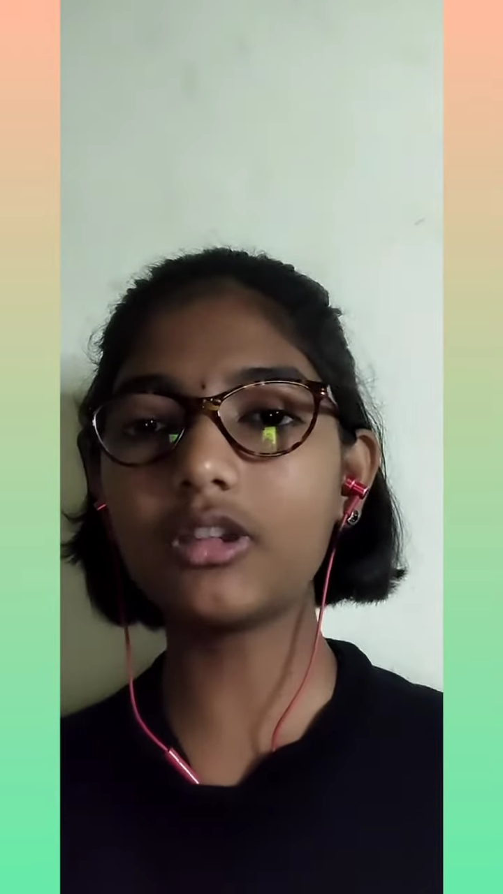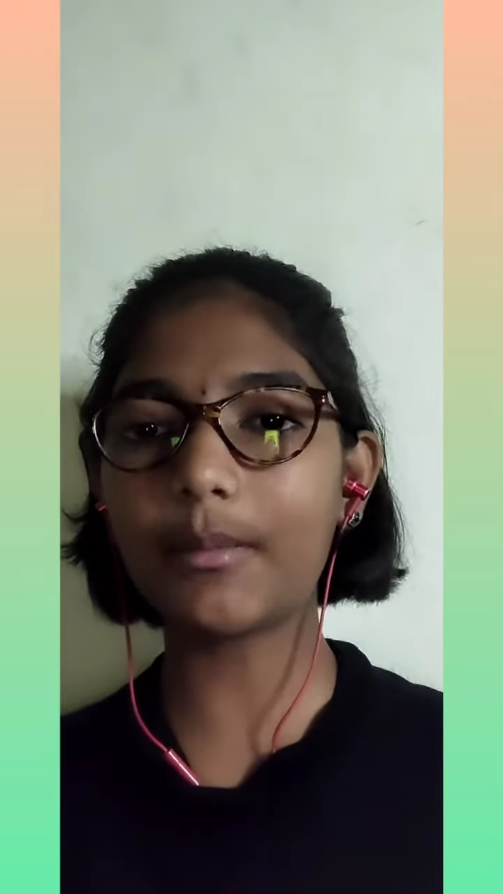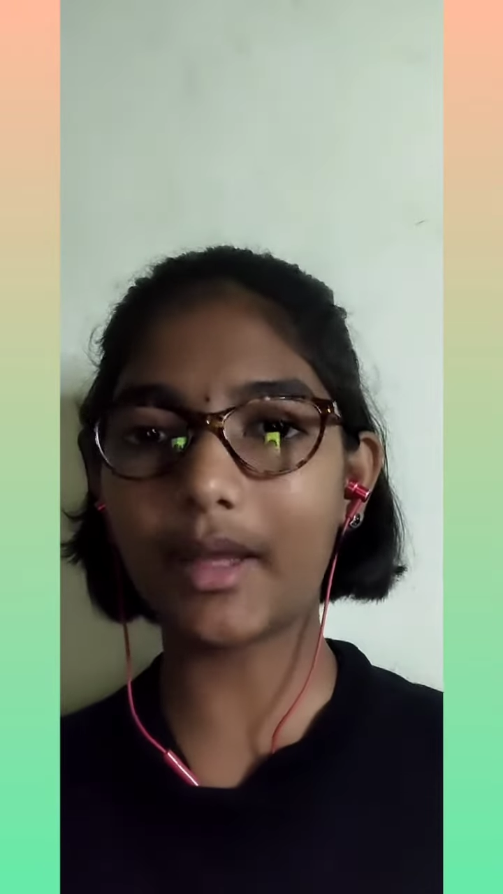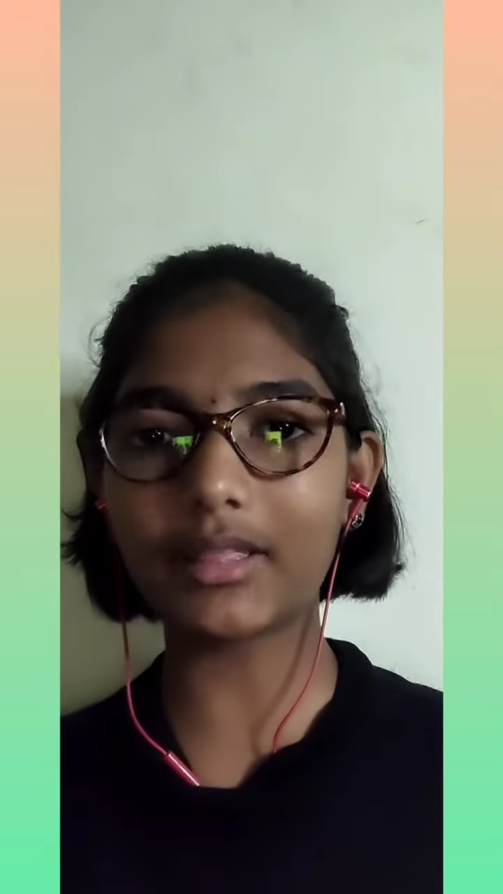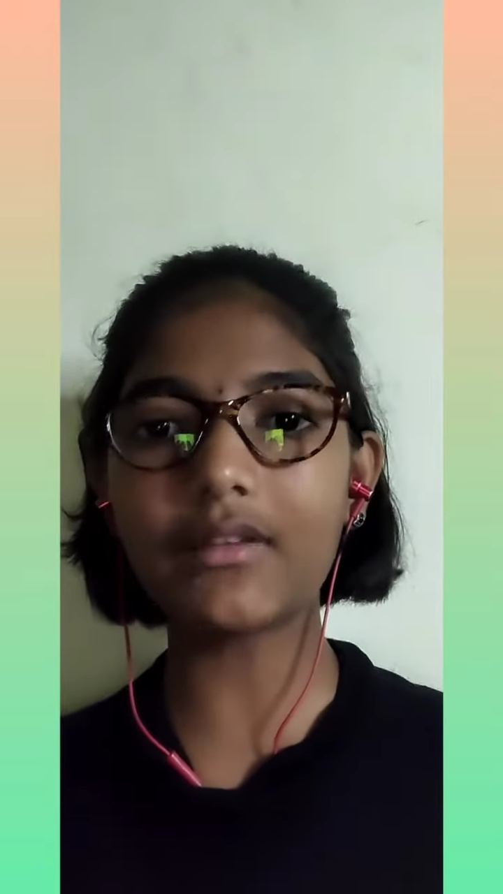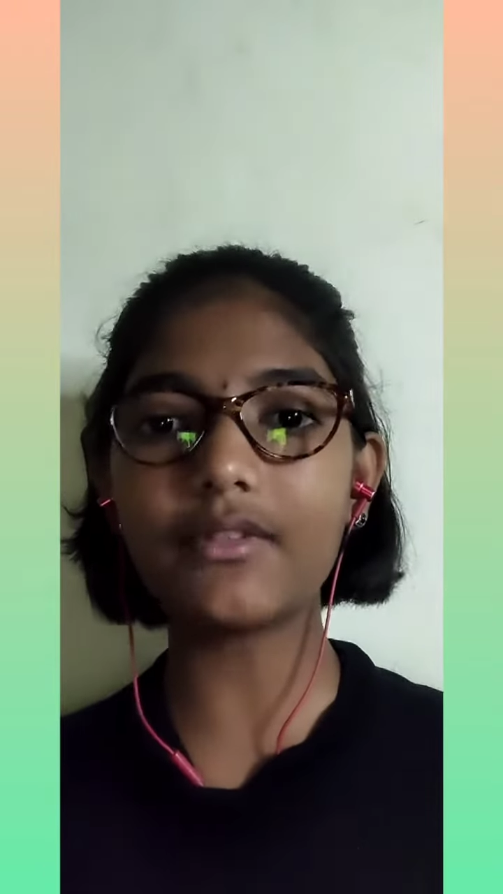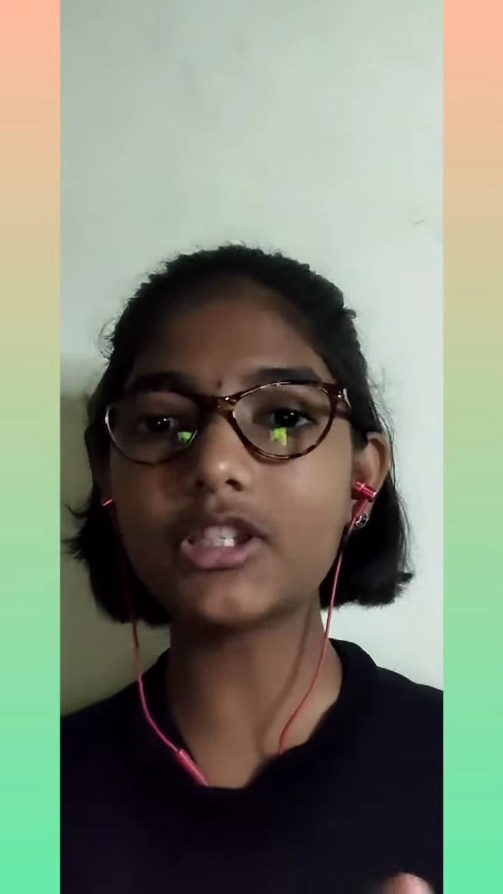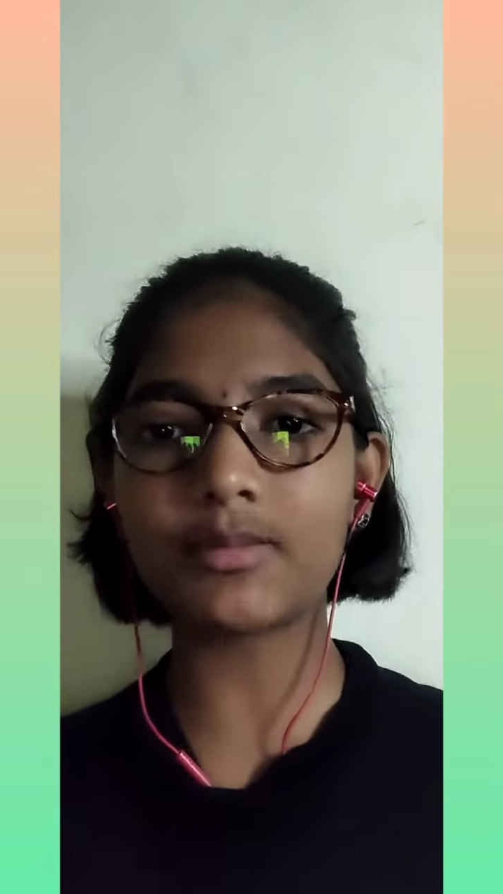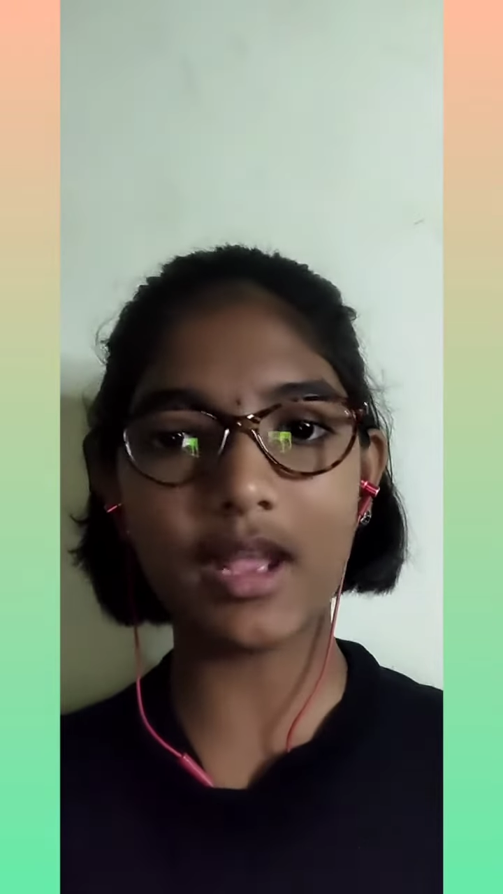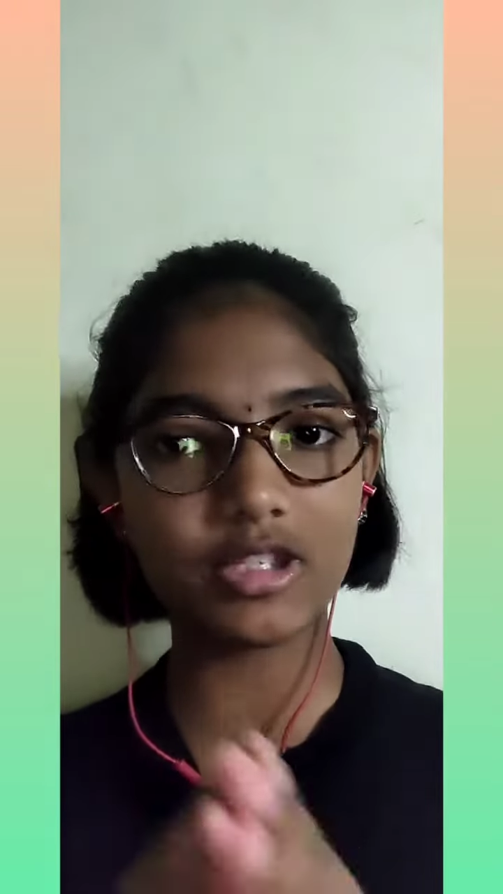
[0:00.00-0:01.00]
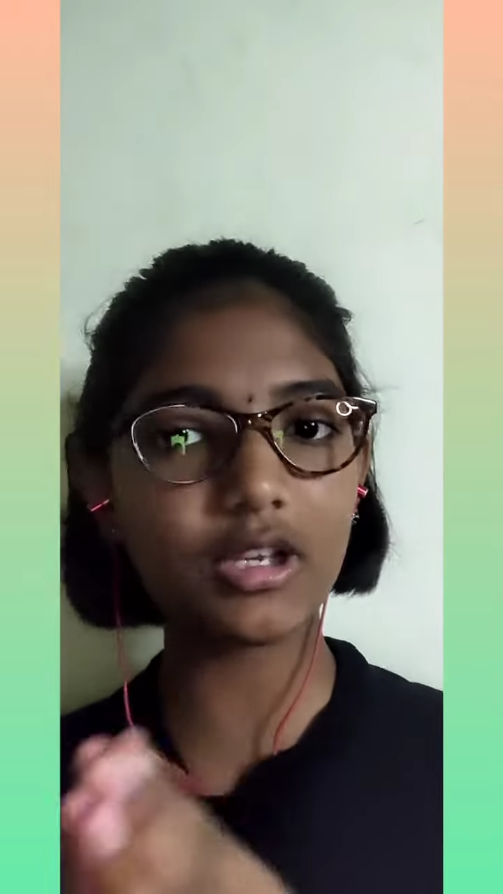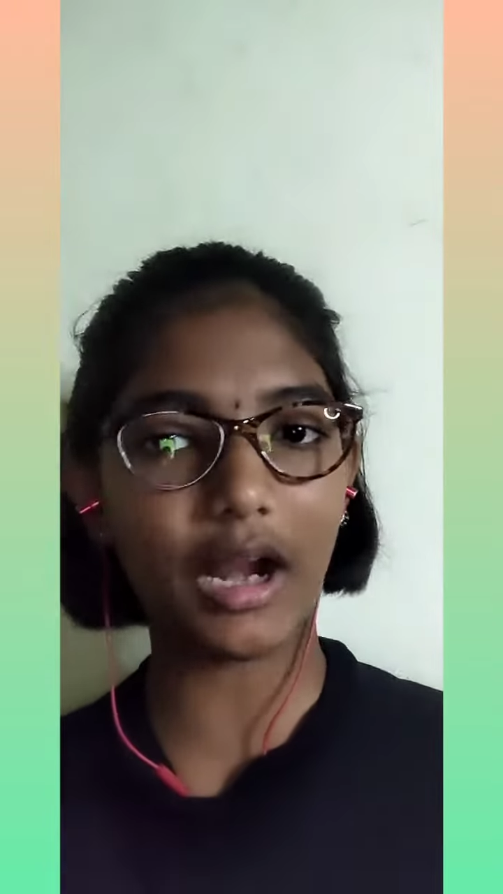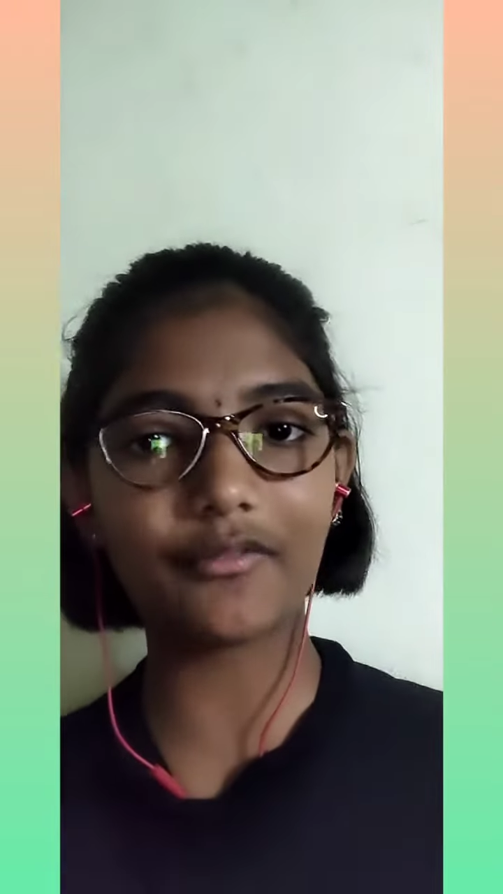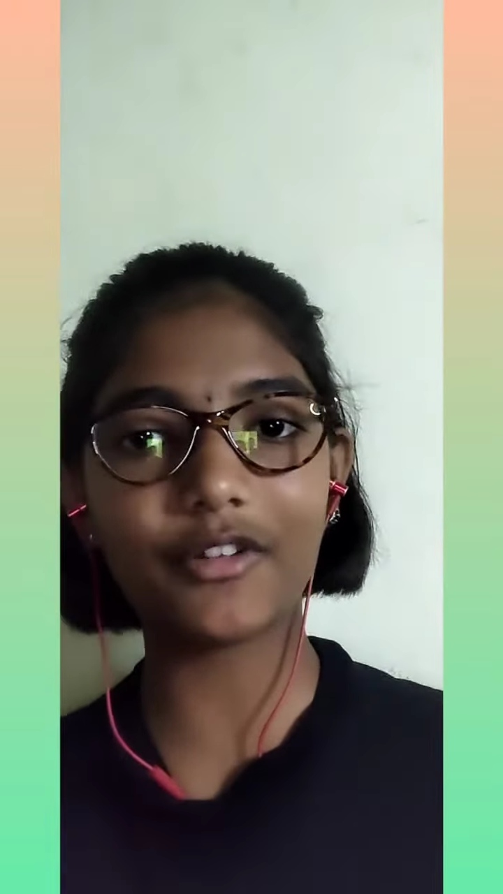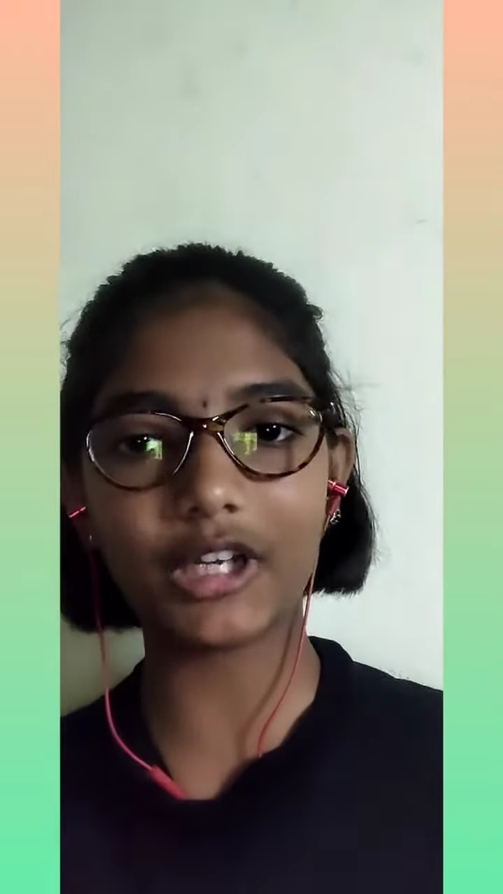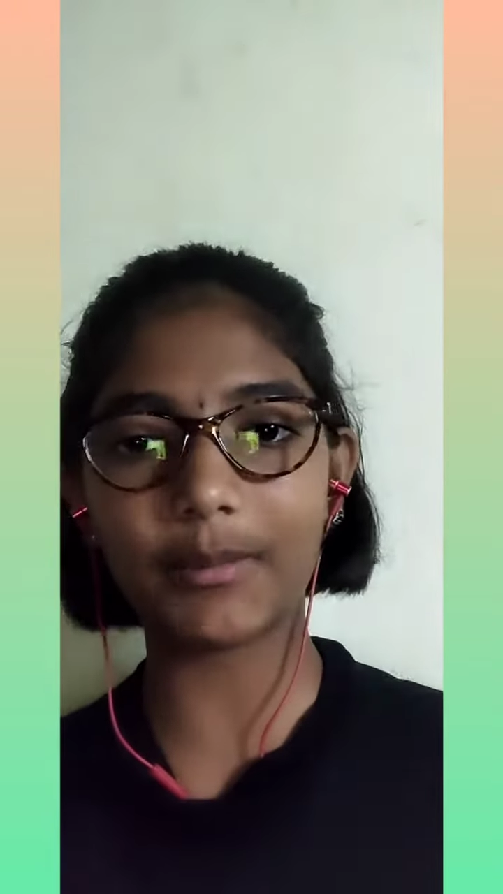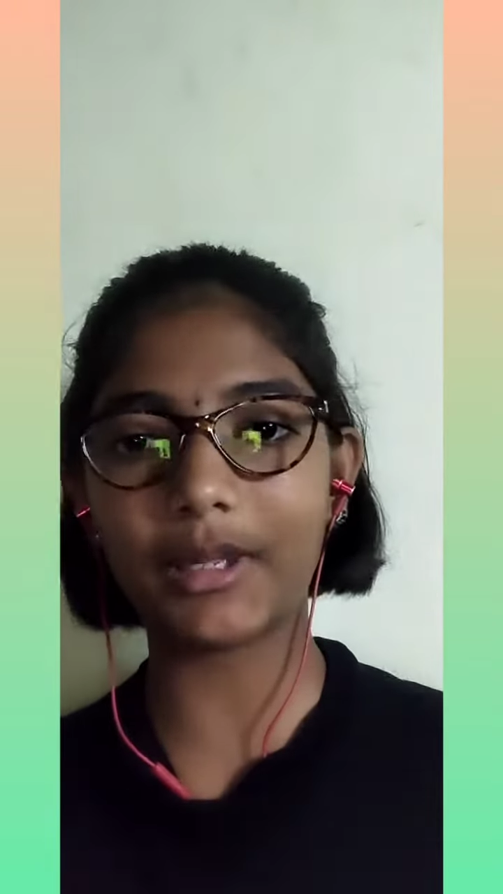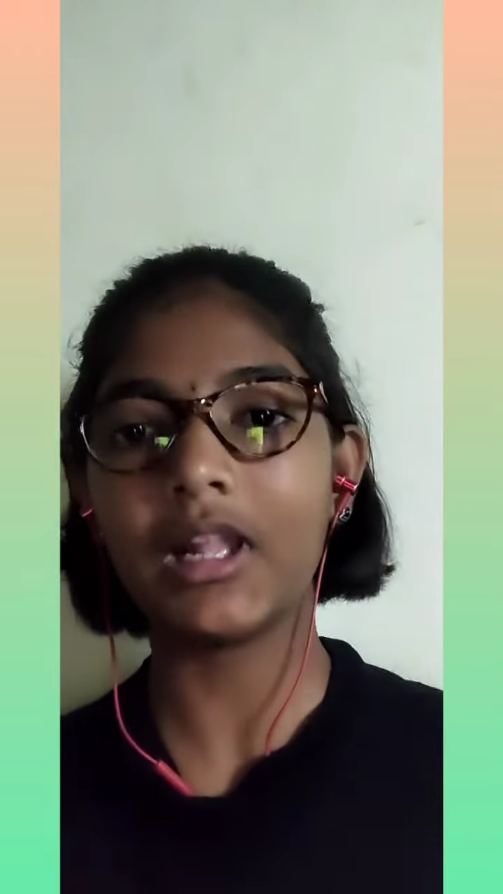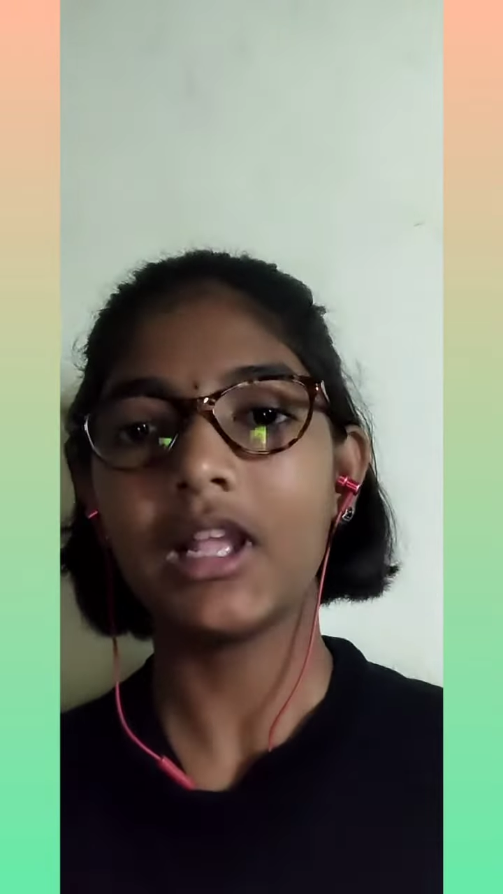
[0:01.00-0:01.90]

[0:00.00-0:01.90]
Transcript: the method which makes you comfortable.